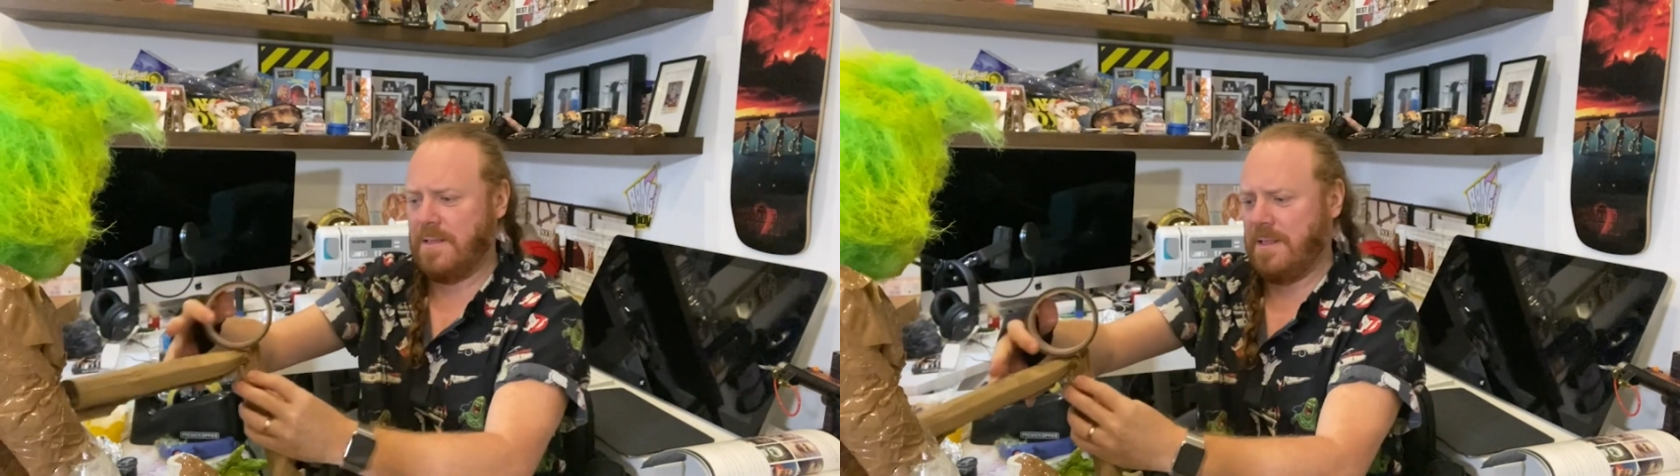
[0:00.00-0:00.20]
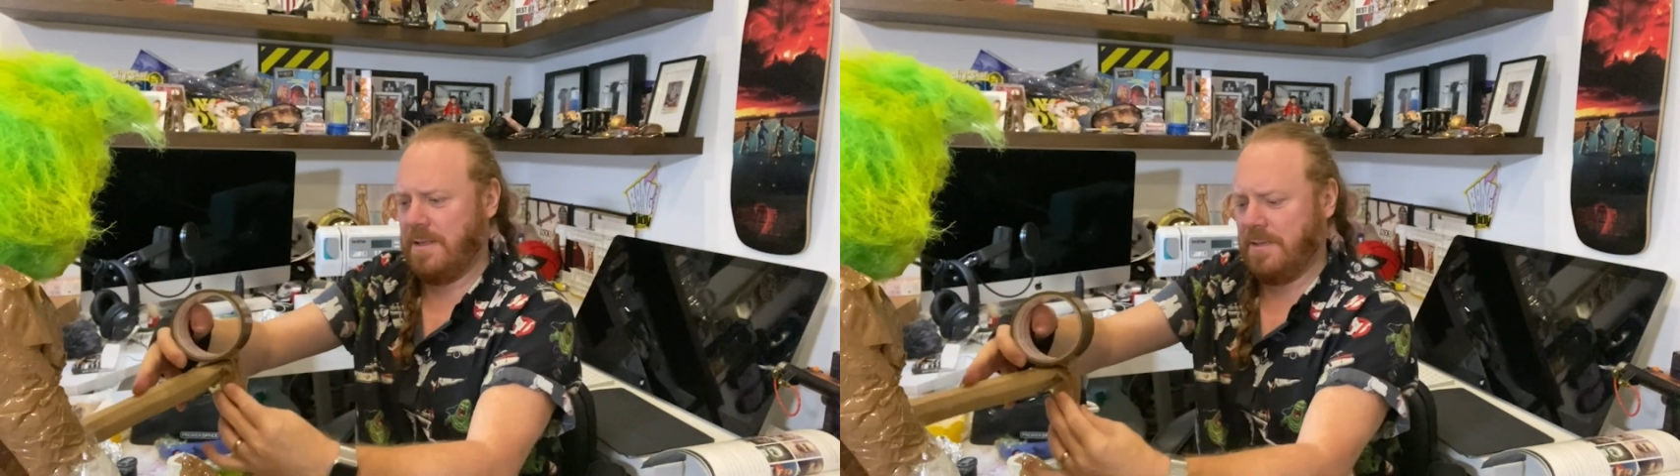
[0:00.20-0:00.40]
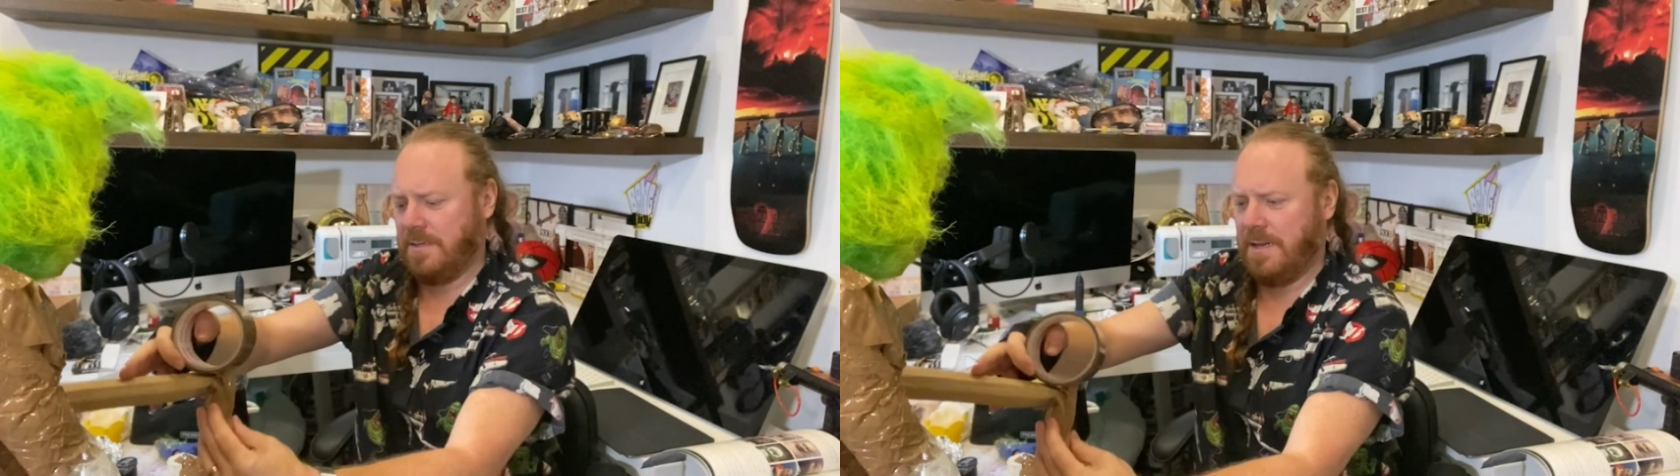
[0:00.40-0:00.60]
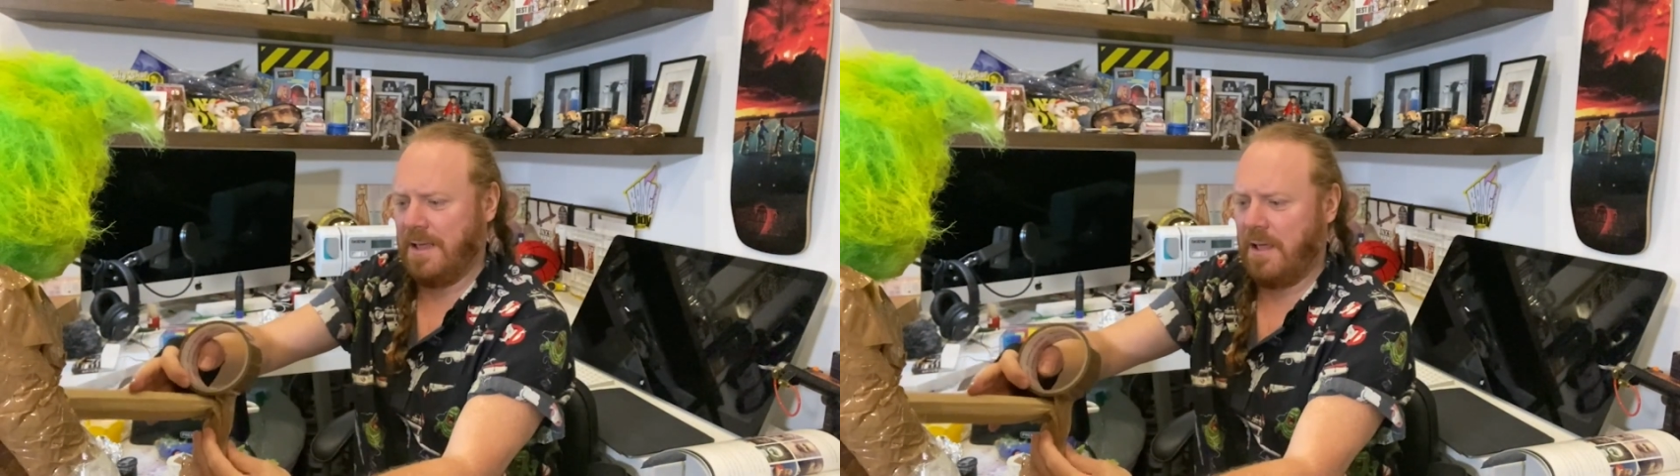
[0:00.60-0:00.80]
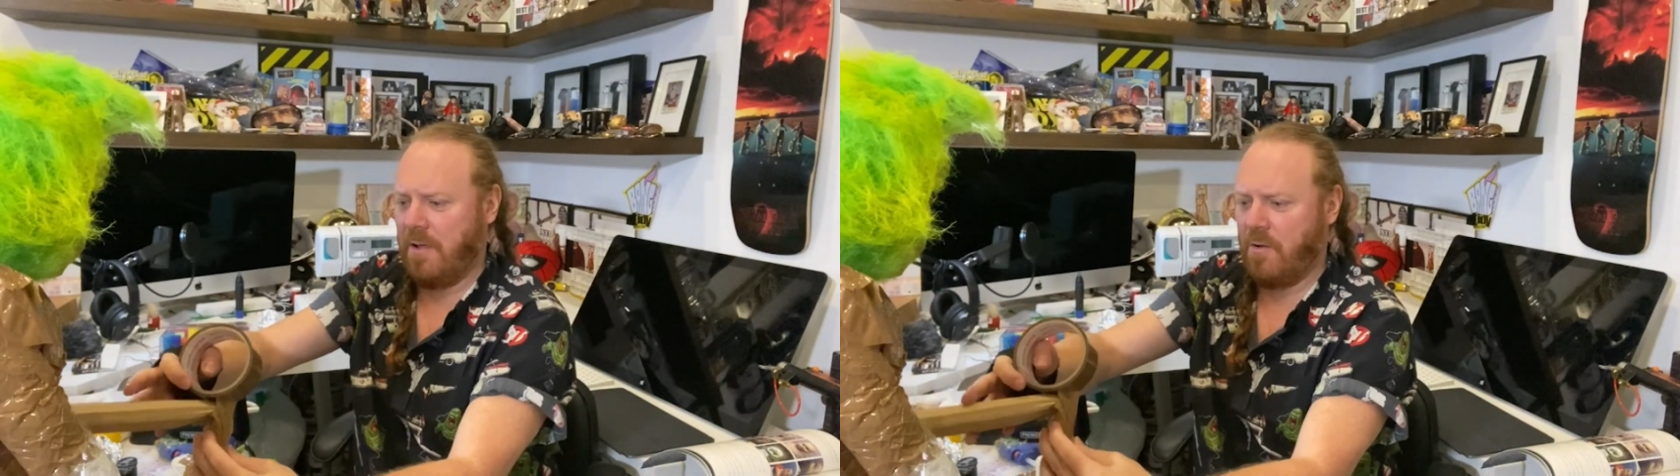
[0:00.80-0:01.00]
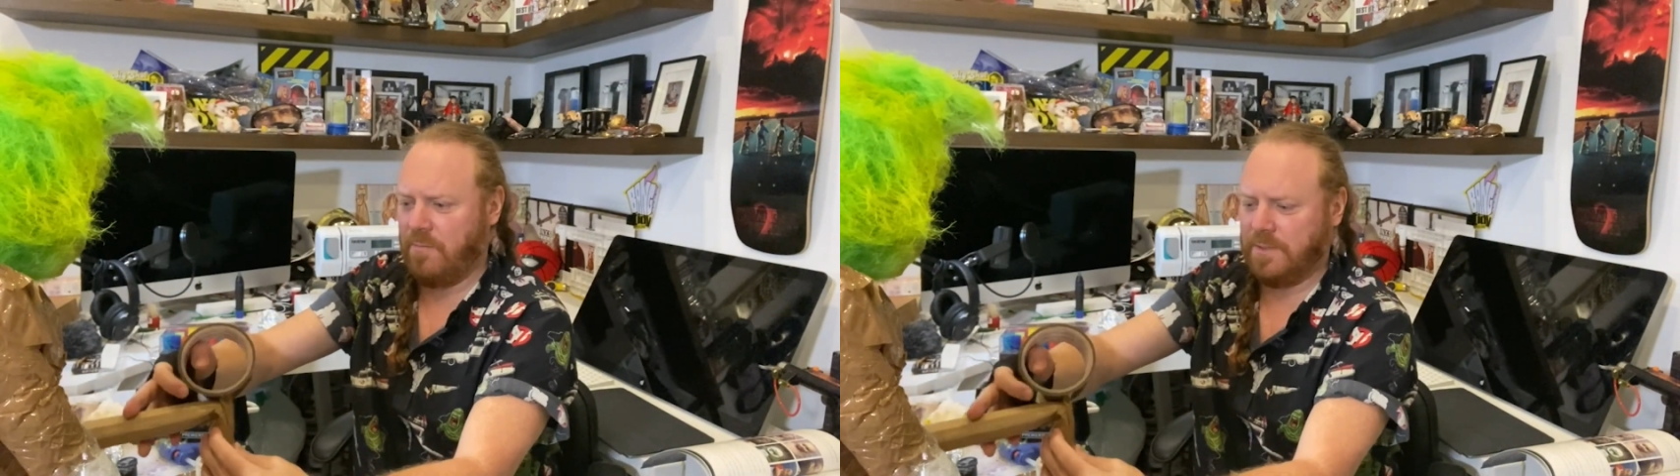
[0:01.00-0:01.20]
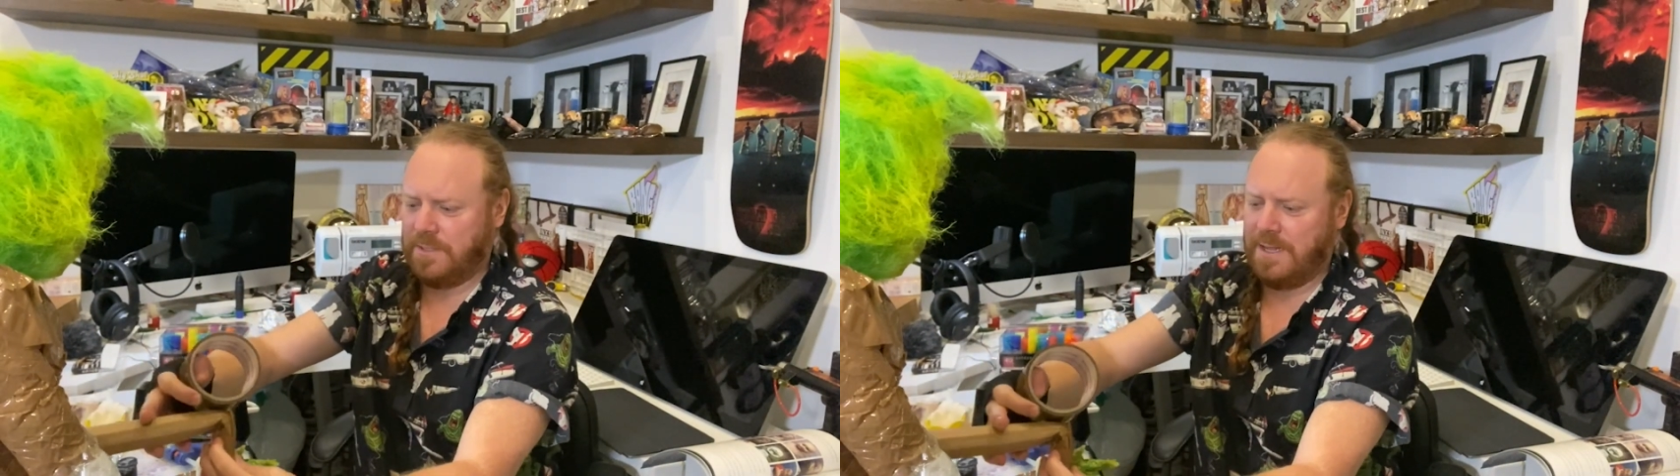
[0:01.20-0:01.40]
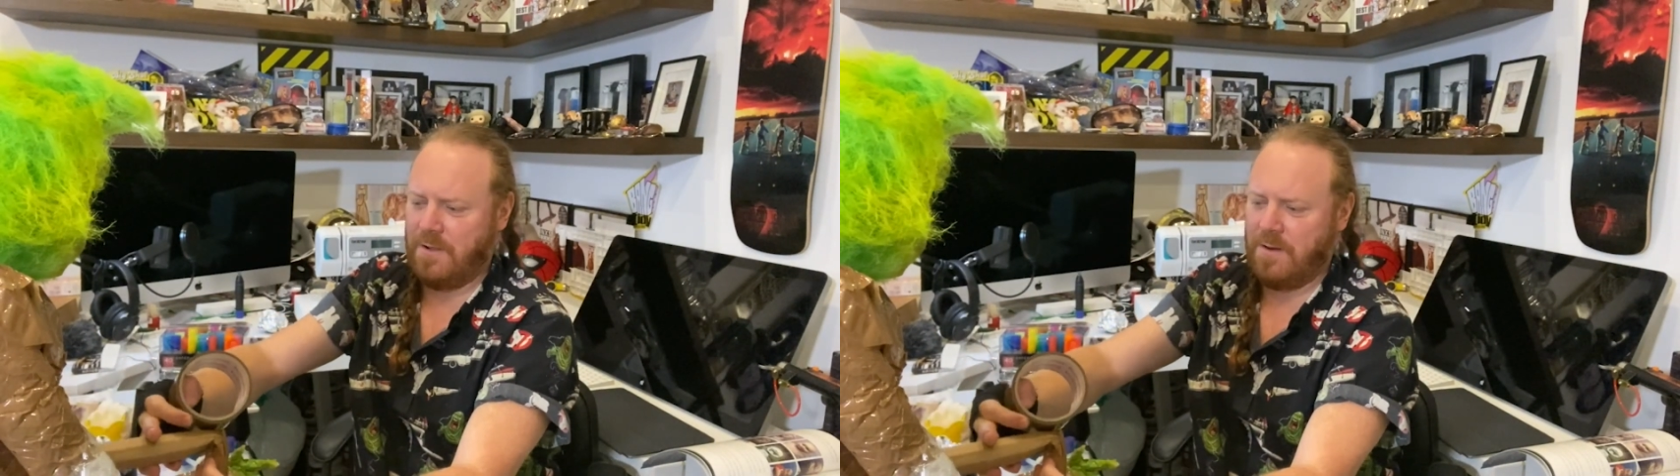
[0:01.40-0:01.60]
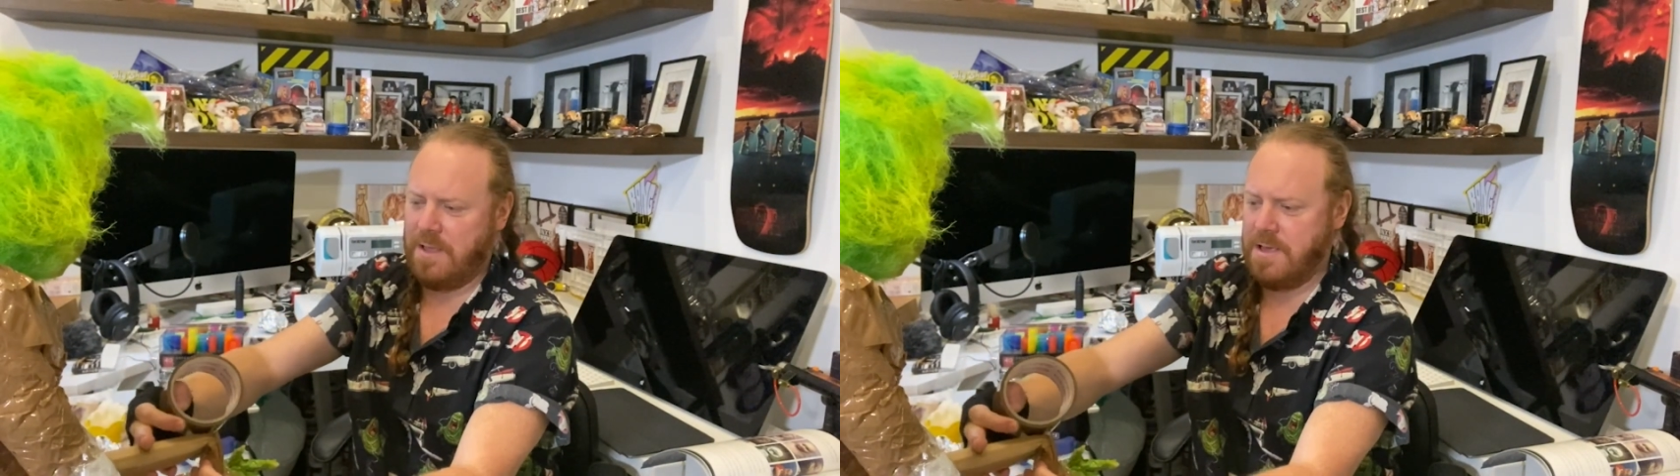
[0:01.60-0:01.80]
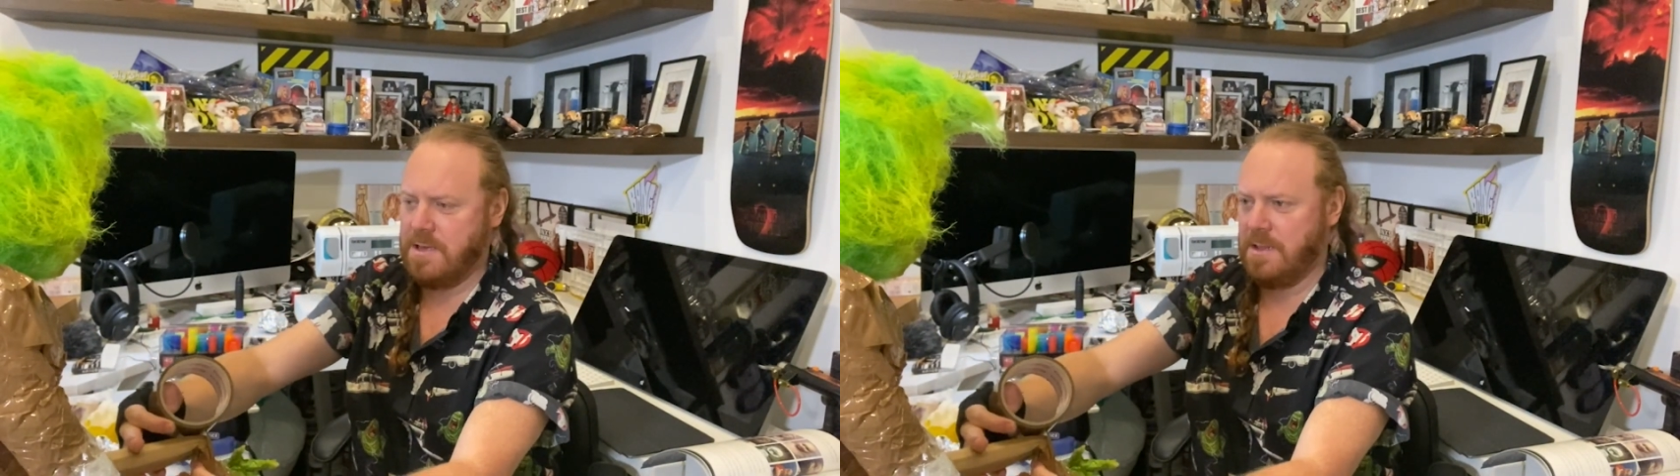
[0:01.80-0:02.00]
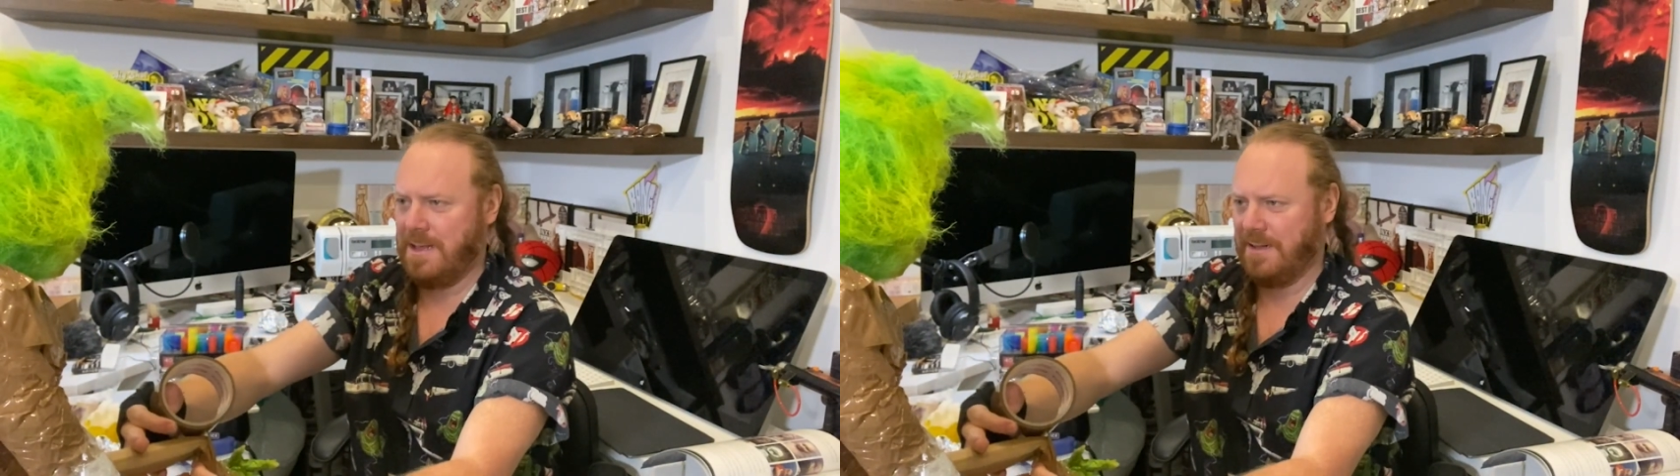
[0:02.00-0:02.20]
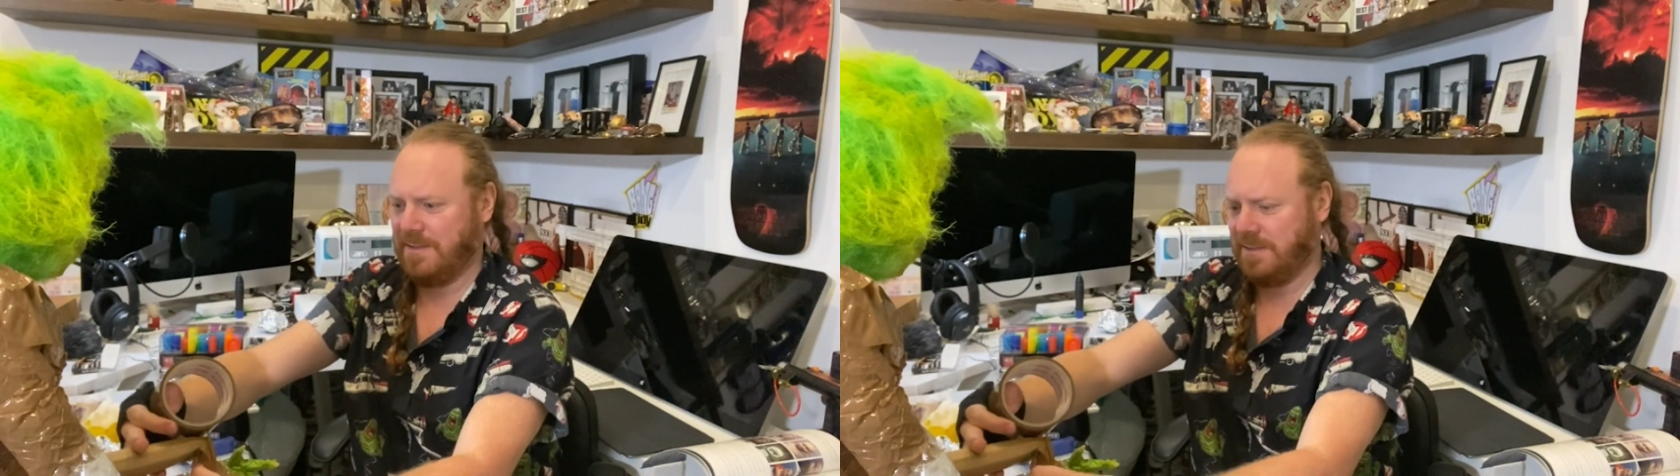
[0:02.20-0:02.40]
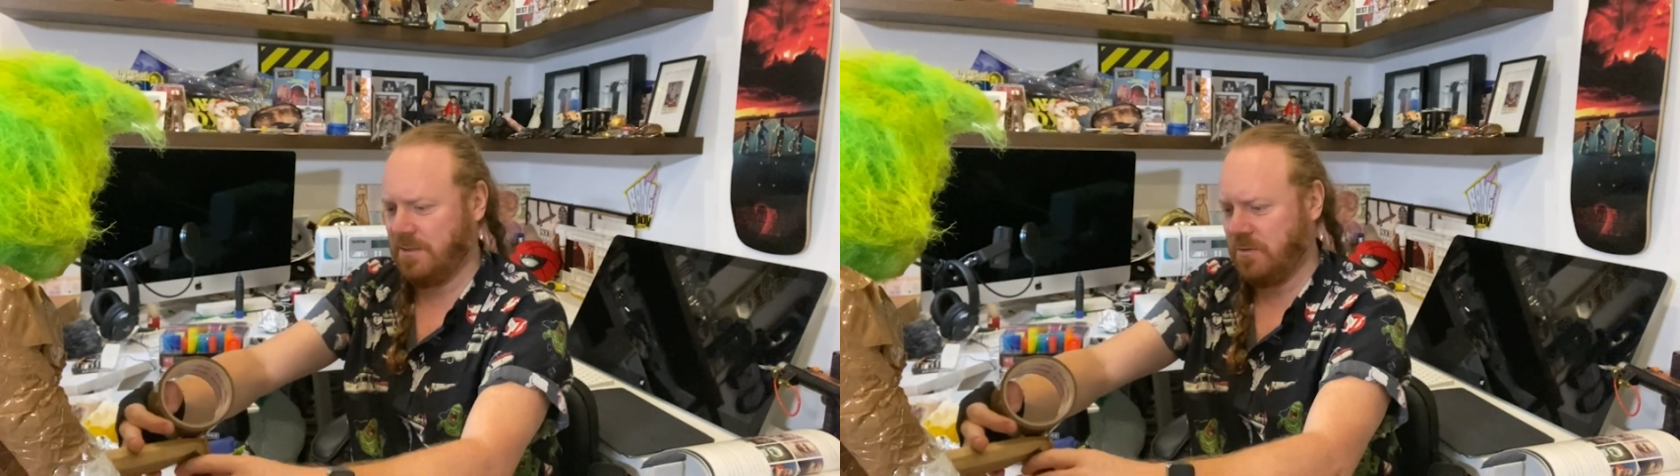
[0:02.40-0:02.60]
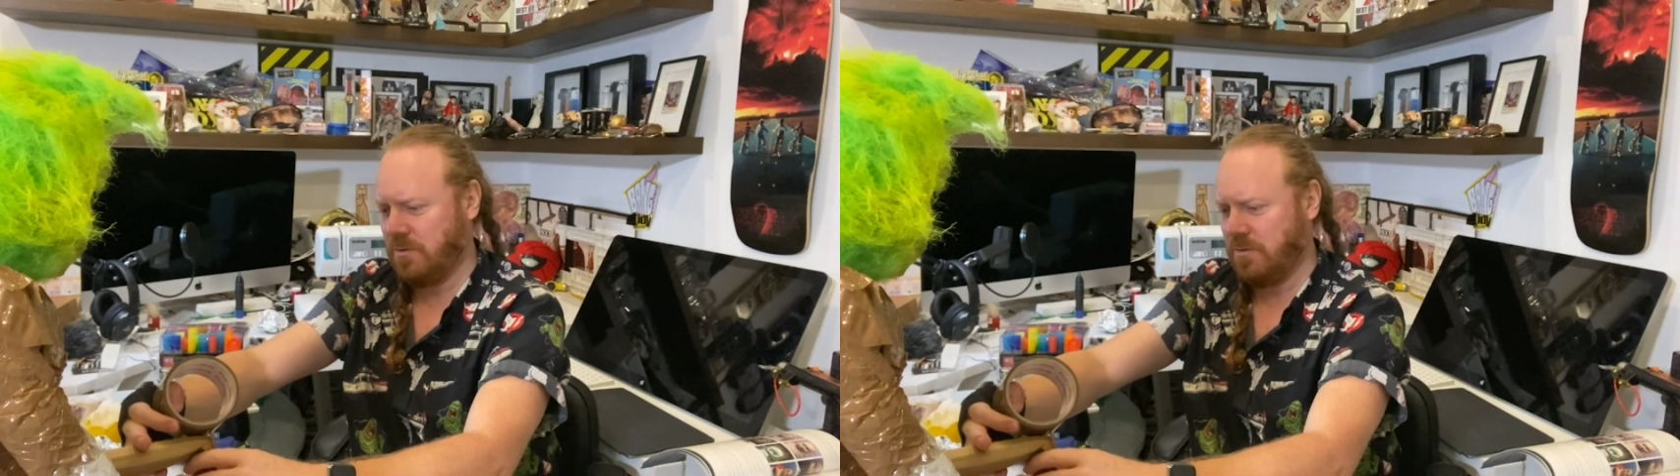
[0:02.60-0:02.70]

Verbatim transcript: His leg comes down here like so.